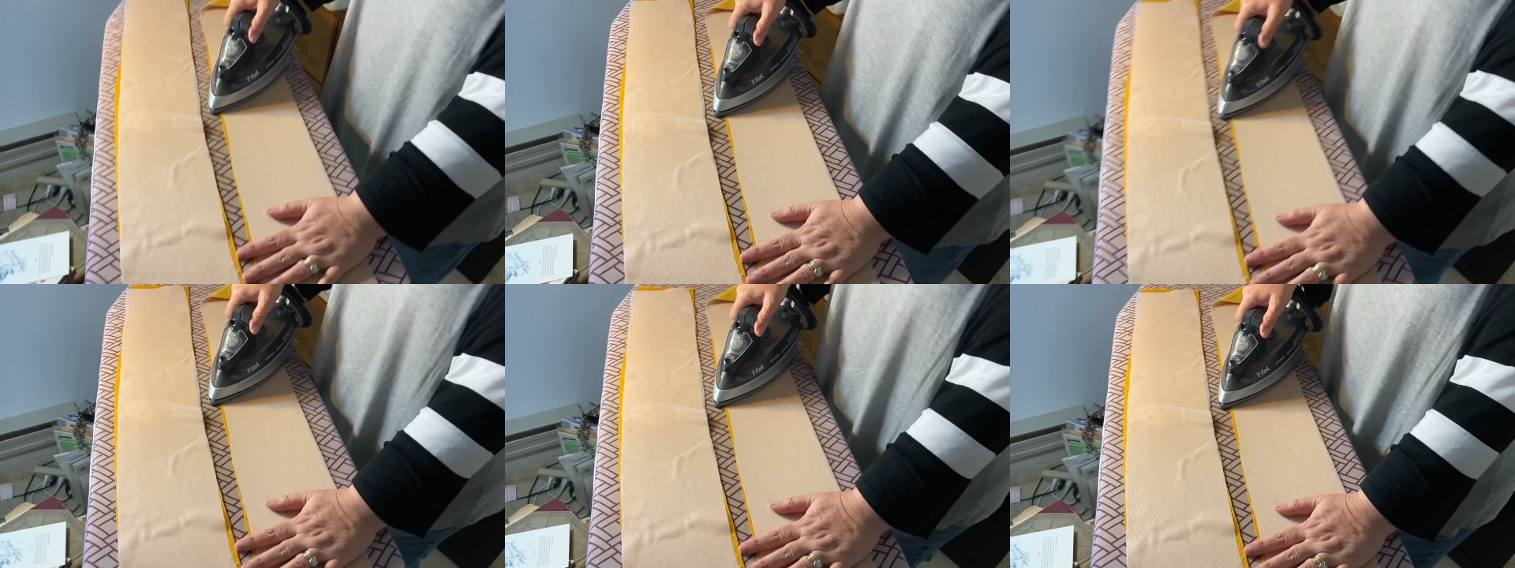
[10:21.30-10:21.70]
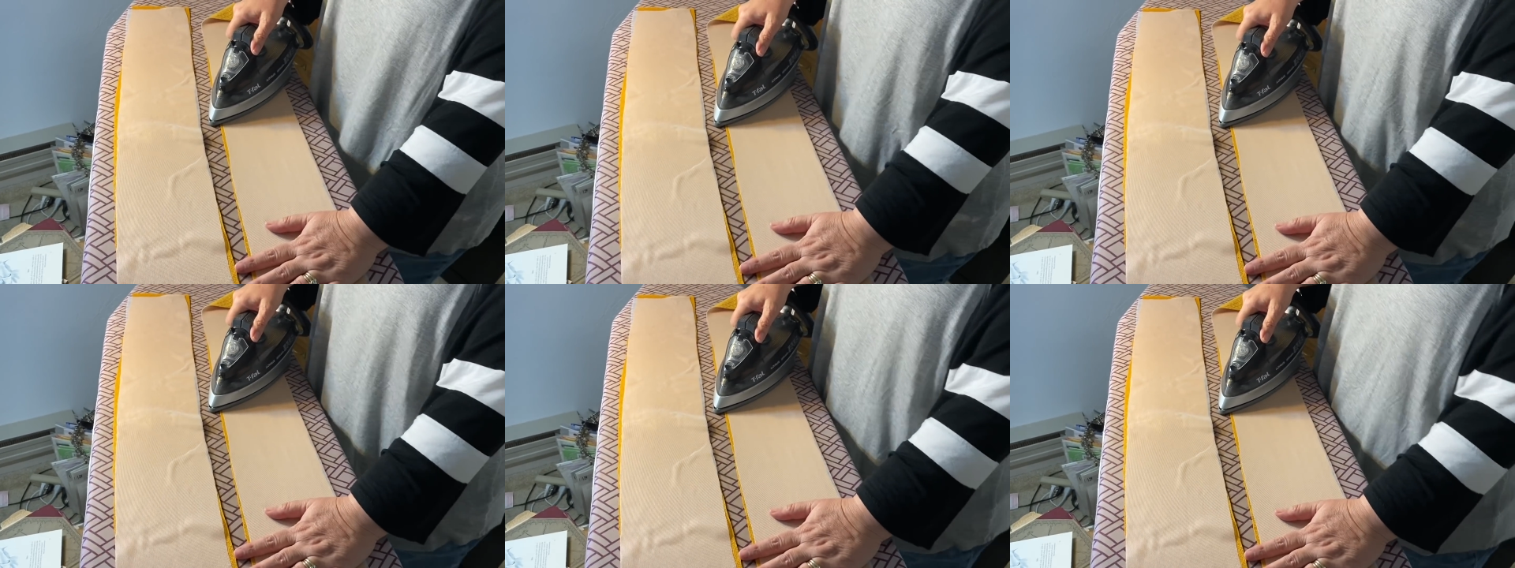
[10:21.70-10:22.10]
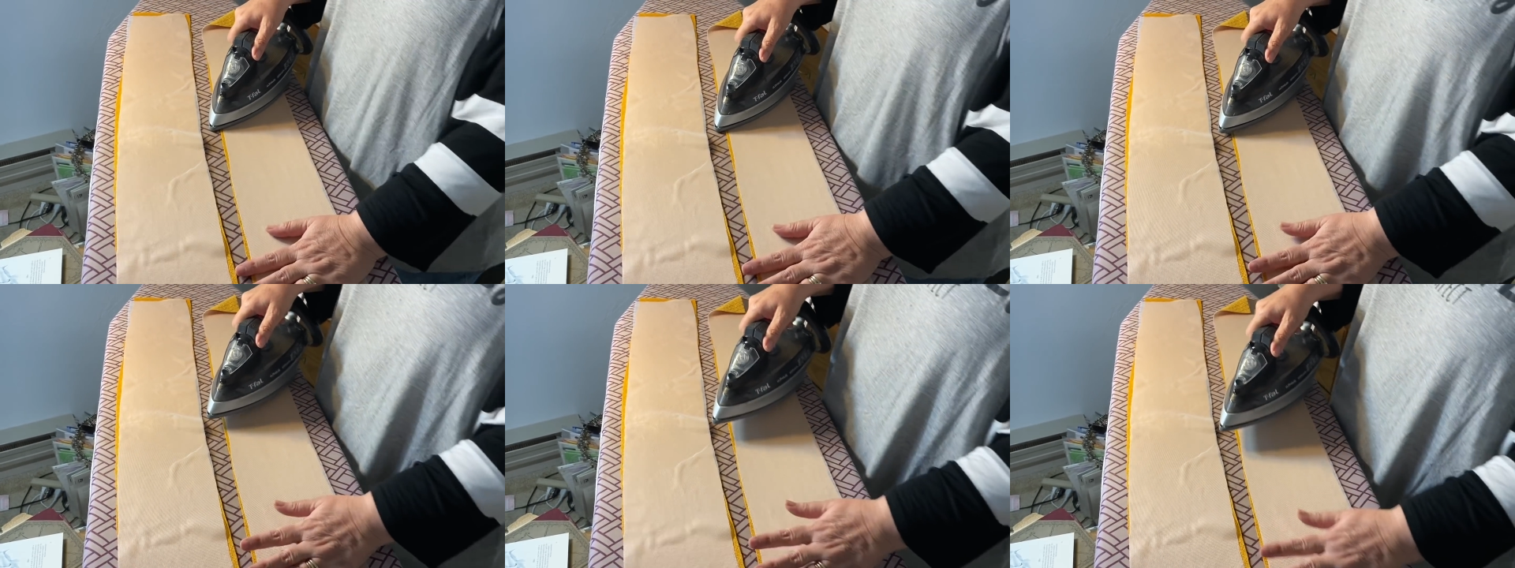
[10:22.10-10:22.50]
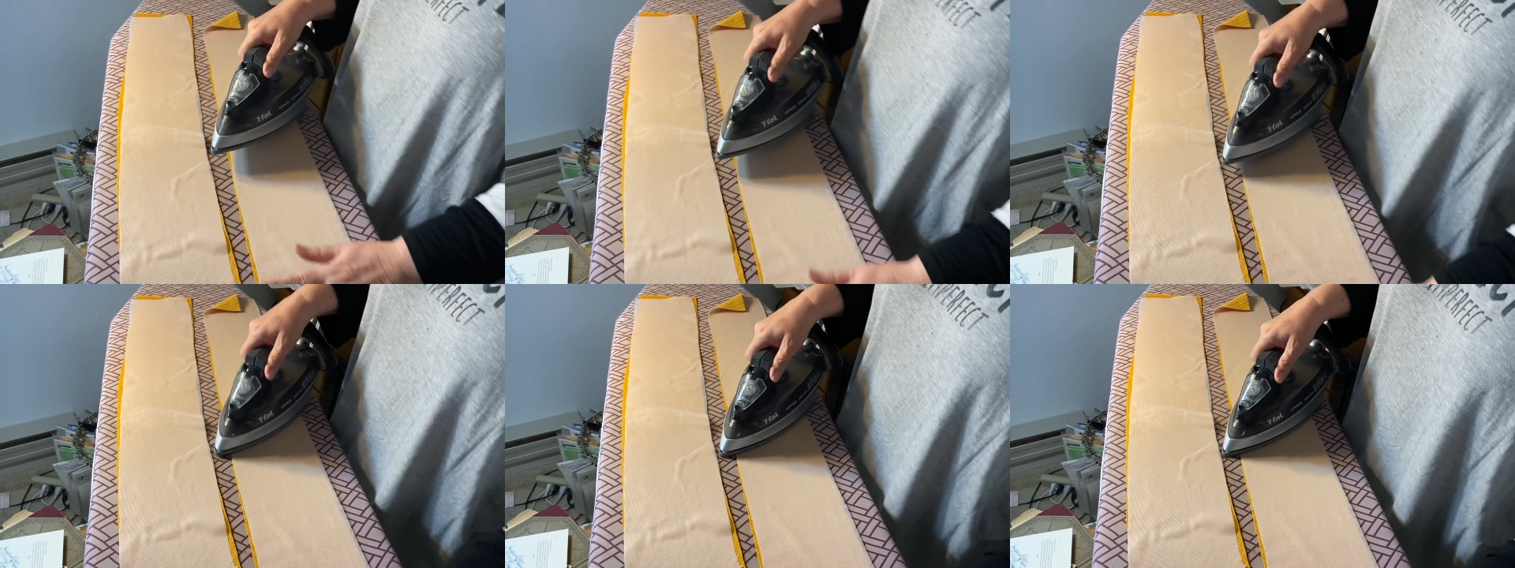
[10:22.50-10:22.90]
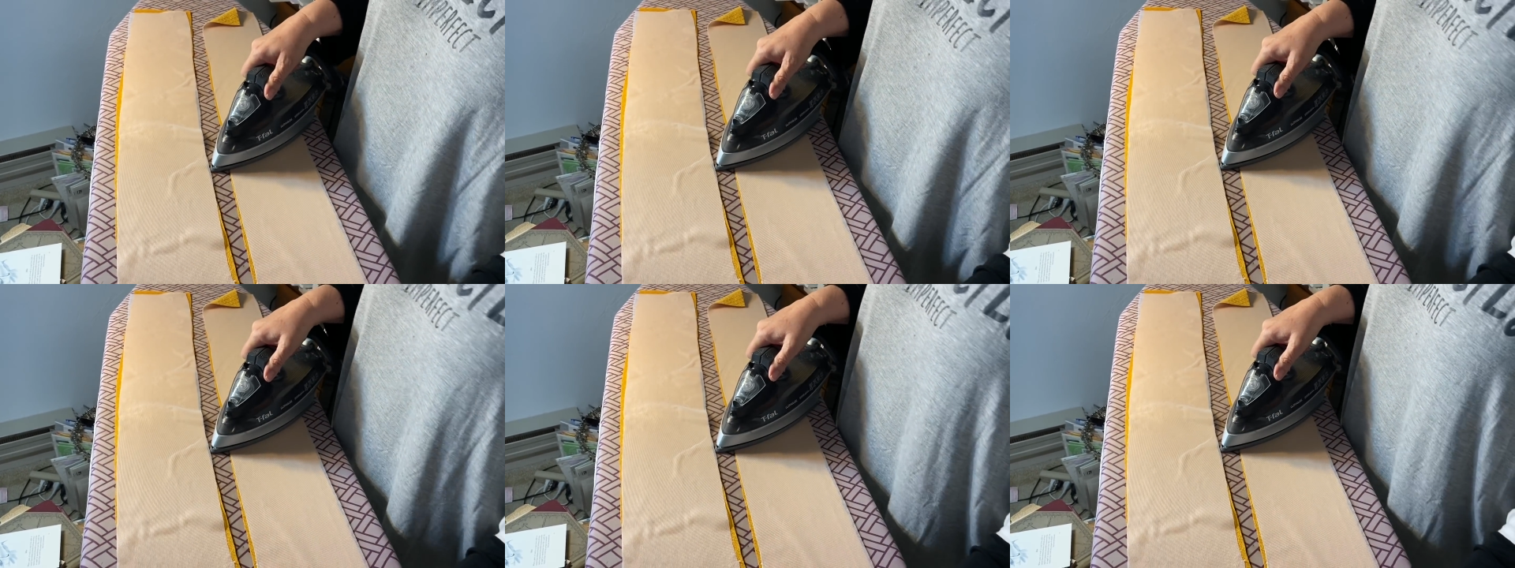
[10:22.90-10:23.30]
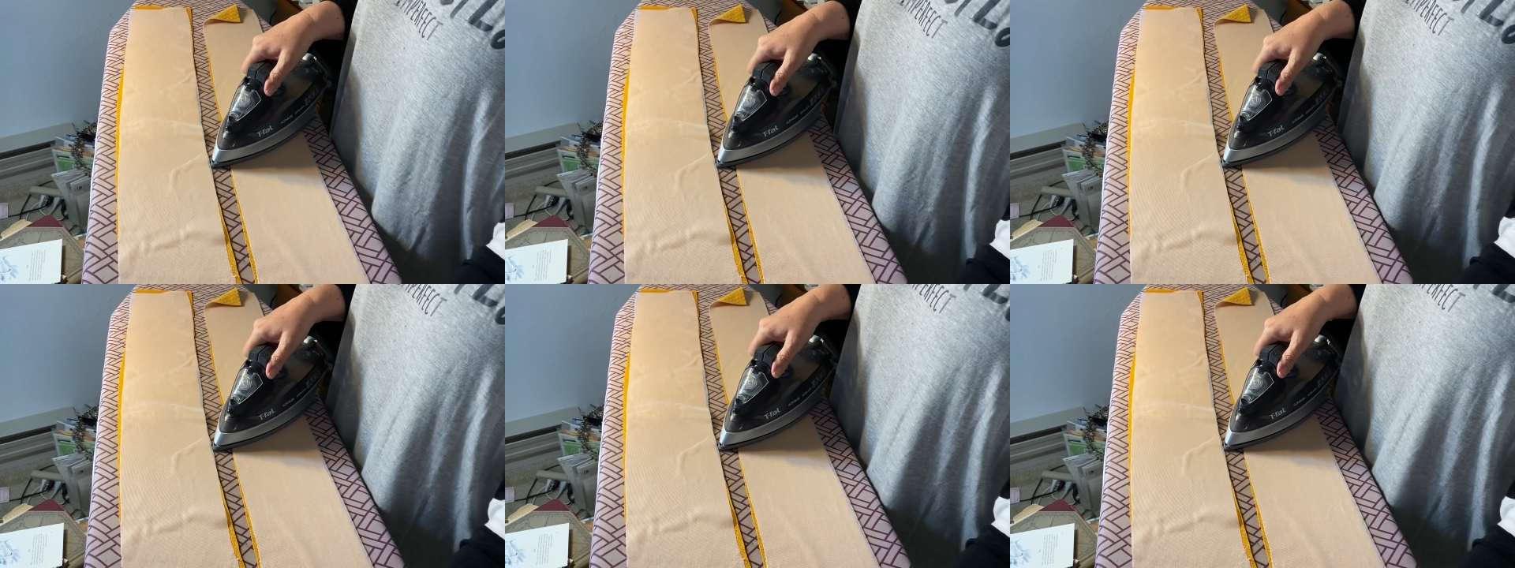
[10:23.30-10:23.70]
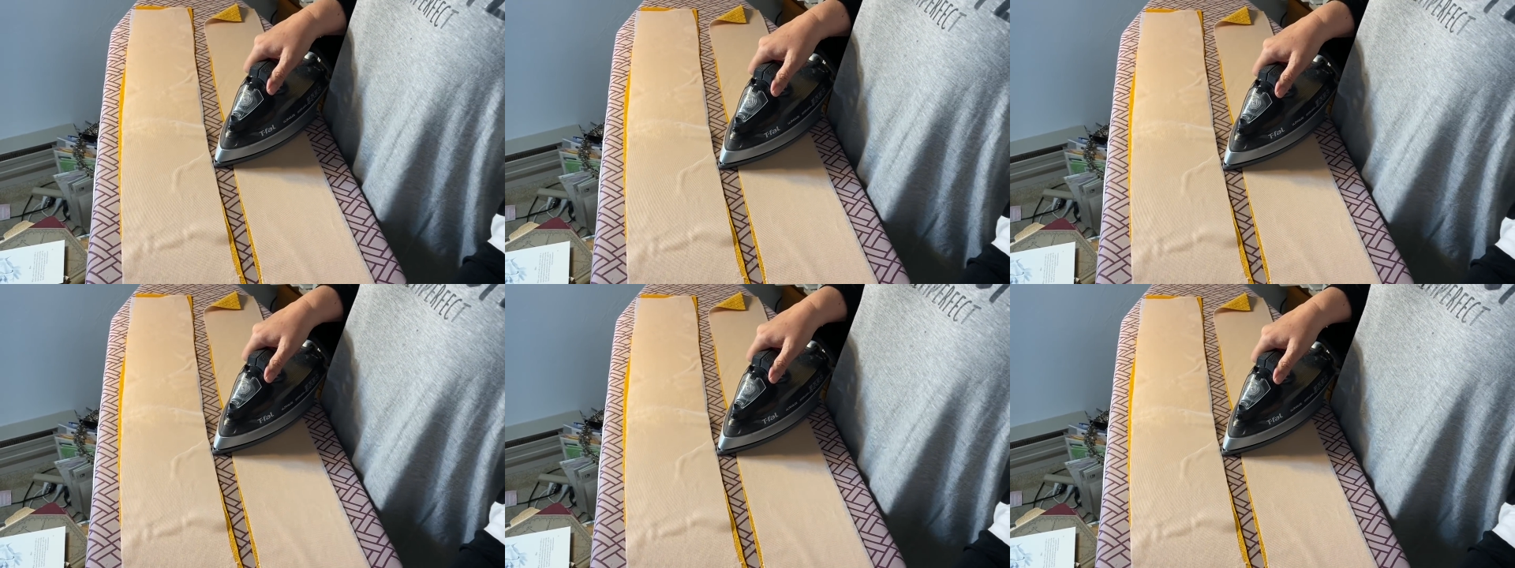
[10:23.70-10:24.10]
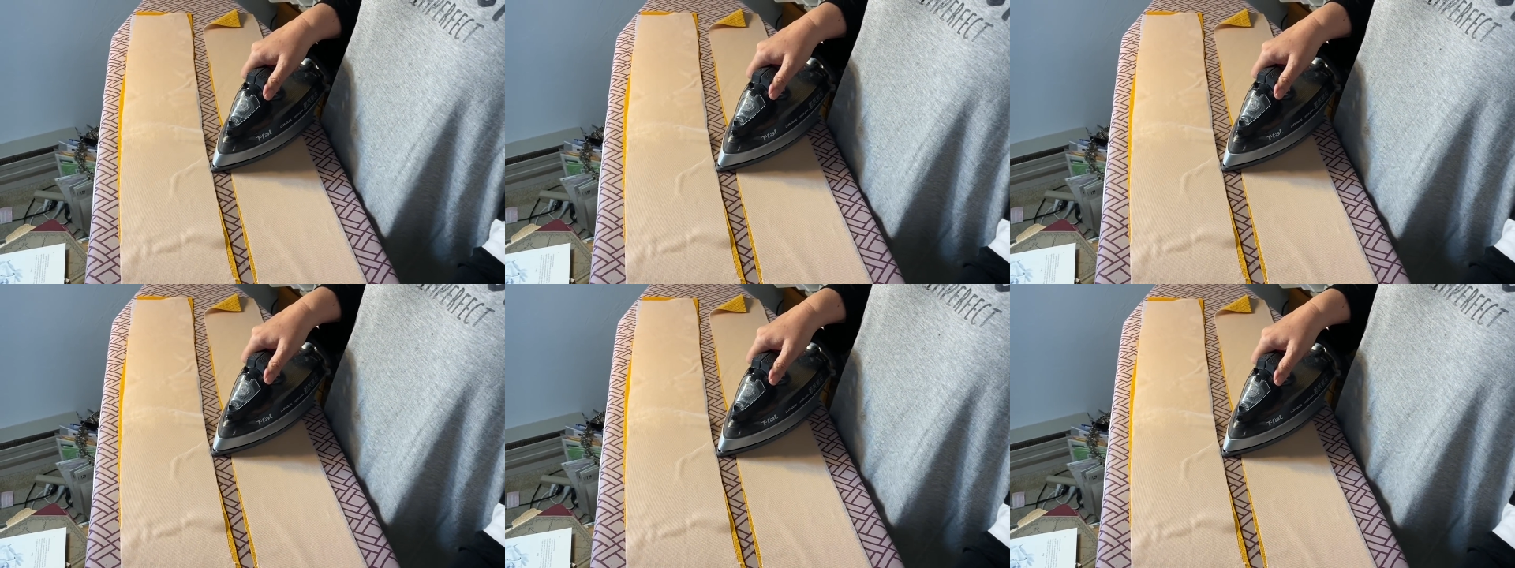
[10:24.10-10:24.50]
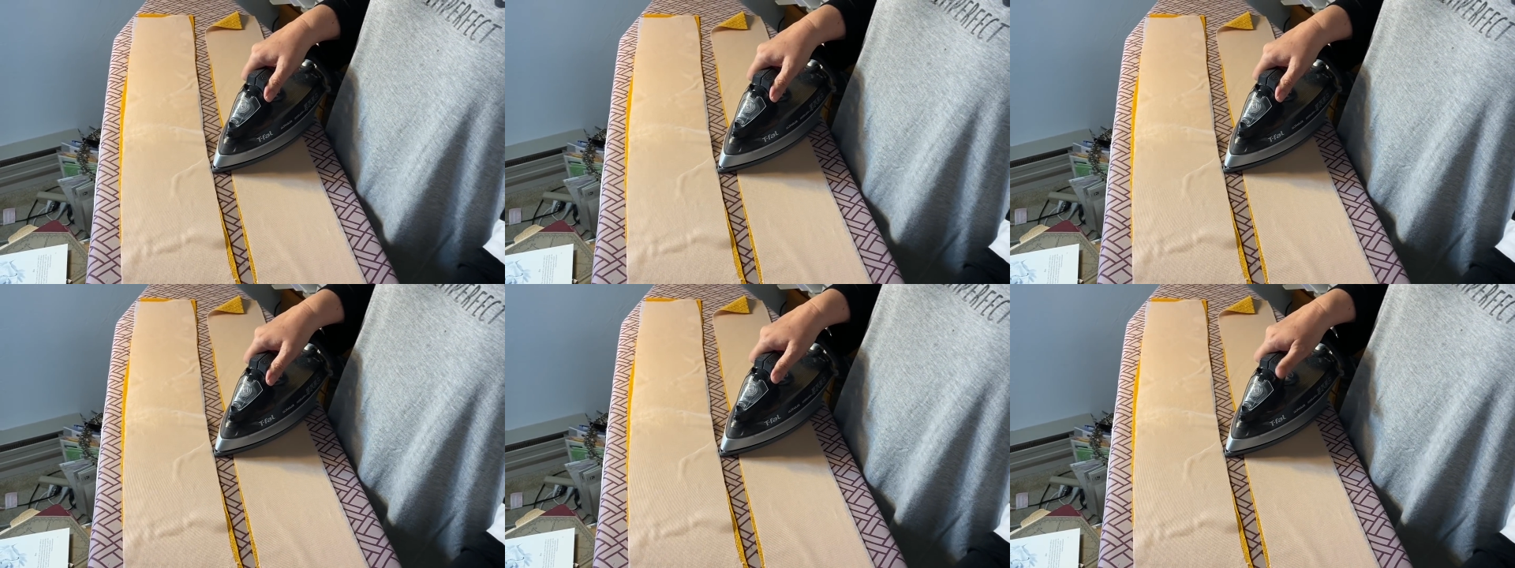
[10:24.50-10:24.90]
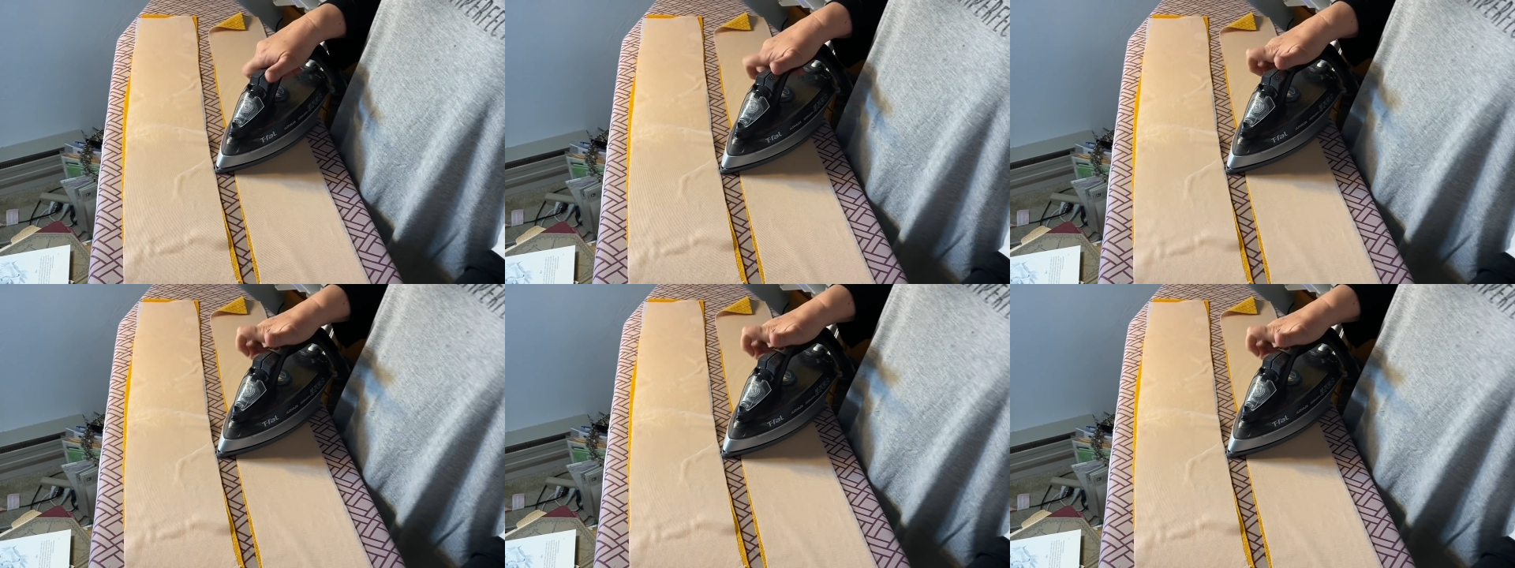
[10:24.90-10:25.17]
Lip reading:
Nobody's mouth can be seen.